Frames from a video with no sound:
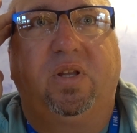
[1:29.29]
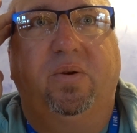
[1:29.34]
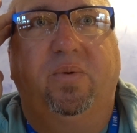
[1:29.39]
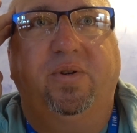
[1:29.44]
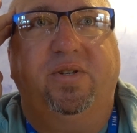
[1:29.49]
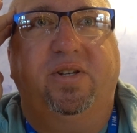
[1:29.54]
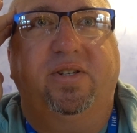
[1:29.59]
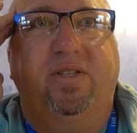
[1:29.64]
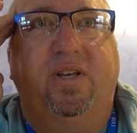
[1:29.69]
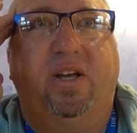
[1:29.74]

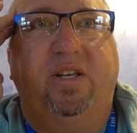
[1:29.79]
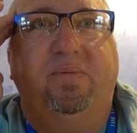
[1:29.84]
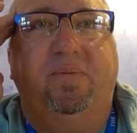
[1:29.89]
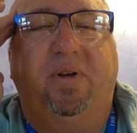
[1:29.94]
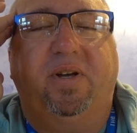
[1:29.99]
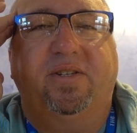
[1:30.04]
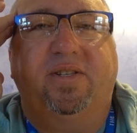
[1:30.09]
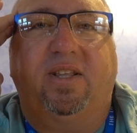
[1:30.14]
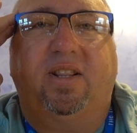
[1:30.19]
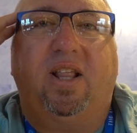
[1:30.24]
which is nice,
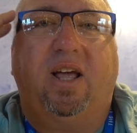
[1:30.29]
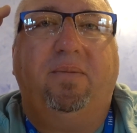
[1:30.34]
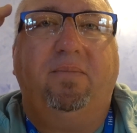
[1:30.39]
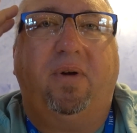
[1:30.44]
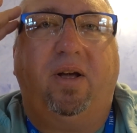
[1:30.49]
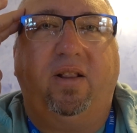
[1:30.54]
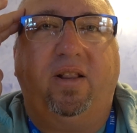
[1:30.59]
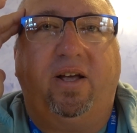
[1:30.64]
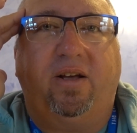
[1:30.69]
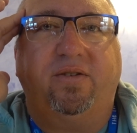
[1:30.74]
because the
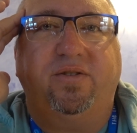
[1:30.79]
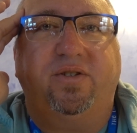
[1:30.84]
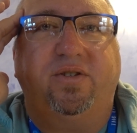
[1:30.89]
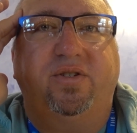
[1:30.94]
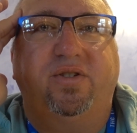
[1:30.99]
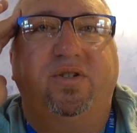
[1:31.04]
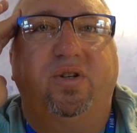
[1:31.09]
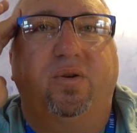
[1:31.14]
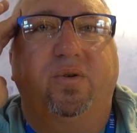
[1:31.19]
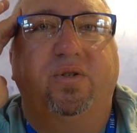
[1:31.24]
Limelight Lounge
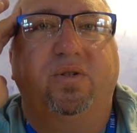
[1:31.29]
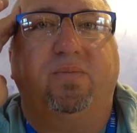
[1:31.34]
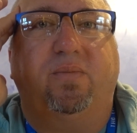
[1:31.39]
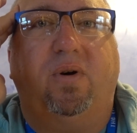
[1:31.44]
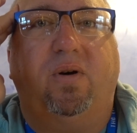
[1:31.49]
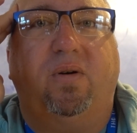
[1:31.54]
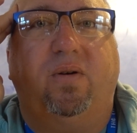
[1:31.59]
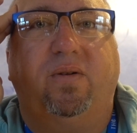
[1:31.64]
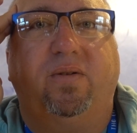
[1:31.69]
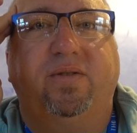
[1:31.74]
is so
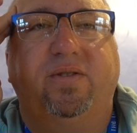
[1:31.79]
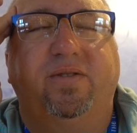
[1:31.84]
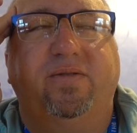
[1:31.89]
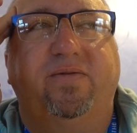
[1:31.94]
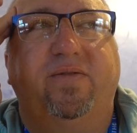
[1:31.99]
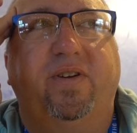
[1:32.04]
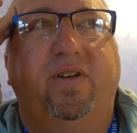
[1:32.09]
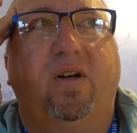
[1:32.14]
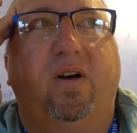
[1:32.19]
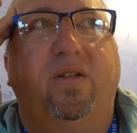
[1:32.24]
small to
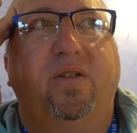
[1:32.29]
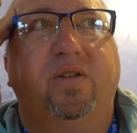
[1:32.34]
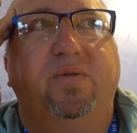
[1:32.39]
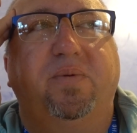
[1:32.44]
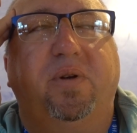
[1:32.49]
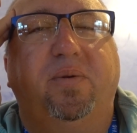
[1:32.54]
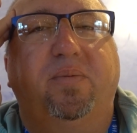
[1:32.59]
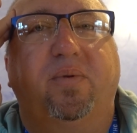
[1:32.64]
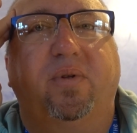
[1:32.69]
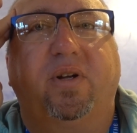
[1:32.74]
fit all those
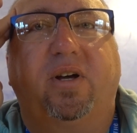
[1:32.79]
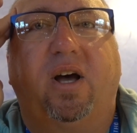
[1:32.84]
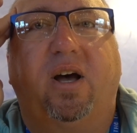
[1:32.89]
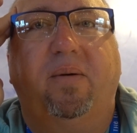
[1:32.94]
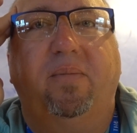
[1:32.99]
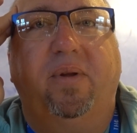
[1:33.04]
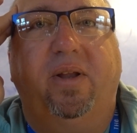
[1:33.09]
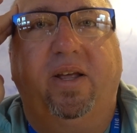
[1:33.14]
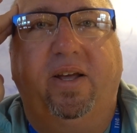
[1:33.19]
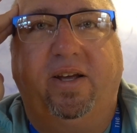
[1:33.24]
people in
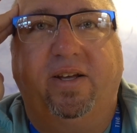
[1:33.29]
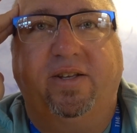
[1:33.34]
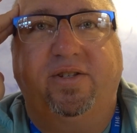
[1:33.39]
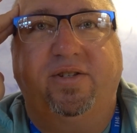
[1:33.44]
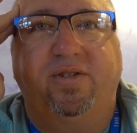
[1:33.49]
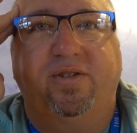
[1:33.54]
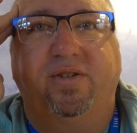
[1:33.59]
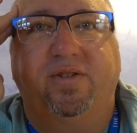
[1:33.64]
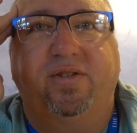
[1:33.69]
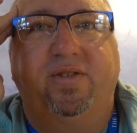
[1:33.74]
comedy. It
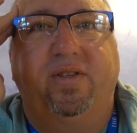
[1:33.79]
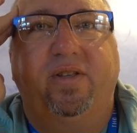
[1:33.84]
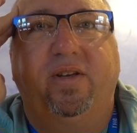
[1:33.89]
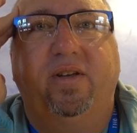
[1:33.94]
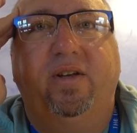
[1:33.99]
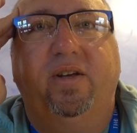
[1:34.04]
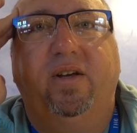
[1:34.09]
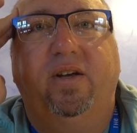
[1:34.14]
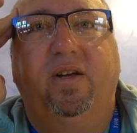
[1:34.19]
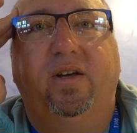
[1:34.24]
gets just
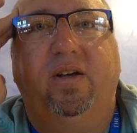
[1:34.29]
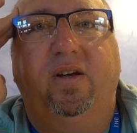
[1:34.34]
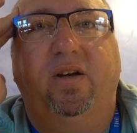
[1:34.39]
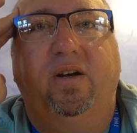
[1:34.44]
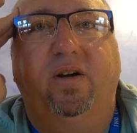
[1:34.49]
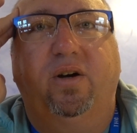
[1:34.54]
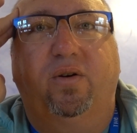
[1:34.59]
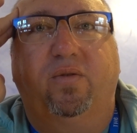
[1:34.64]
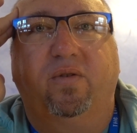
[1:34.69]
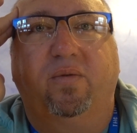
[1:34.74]

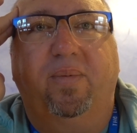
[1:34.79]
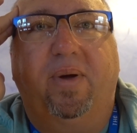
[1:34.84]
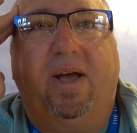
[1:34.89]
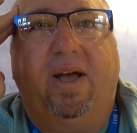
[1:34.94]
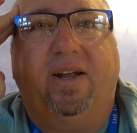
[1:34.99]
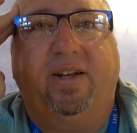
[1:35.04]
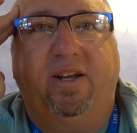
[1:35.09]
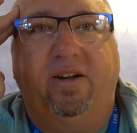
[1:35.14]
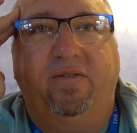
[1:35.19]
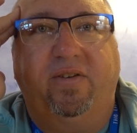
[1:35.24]

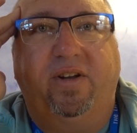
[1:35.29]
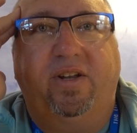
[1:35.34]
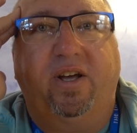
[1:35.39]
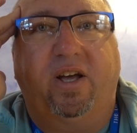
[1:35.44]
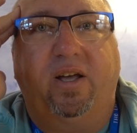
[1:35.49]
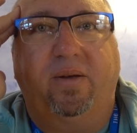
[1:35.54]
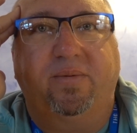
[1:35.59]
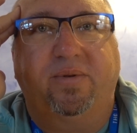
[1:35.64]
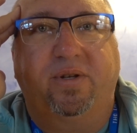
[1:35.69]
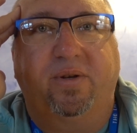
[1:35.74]
overpacked every
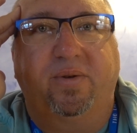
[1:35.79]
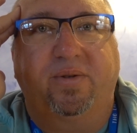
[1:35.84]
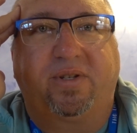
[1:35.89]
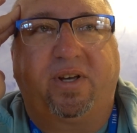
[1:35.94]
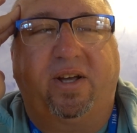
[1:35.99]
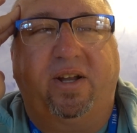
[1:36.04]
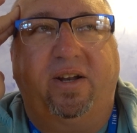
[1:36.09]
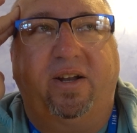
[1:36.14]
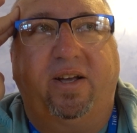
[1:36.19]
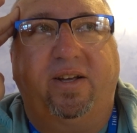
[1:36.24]
time, so it was
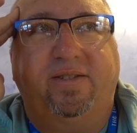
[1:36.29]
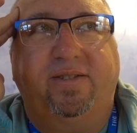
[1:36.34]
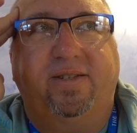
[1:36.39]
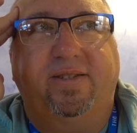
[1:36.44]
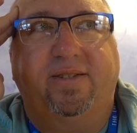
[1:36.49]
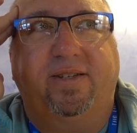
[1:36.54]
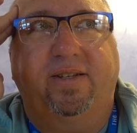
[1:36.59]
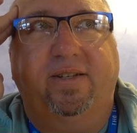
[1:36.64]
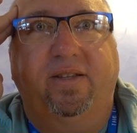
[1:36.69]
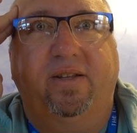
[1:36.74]
kind of nice to
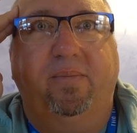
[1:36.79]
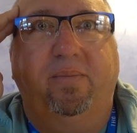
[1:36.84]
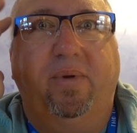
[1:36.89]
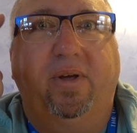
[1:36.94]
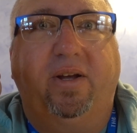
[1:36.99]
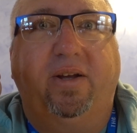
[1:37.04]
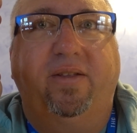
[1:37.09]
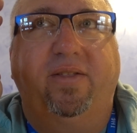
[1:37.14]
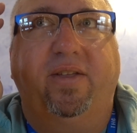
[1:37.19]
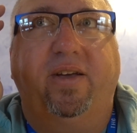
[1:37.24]
sit in the
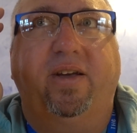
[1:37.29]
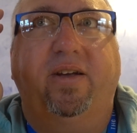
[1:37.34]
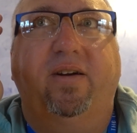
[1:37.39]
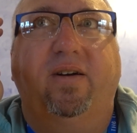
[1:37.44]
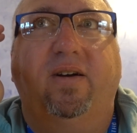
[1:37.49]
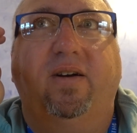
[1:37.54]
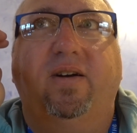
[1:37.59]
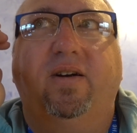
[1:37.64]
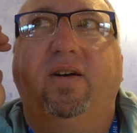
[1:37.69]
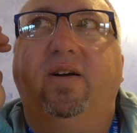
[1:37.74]
big
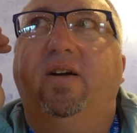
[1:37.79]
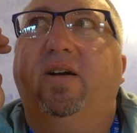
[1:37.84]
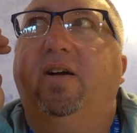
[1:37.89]
theater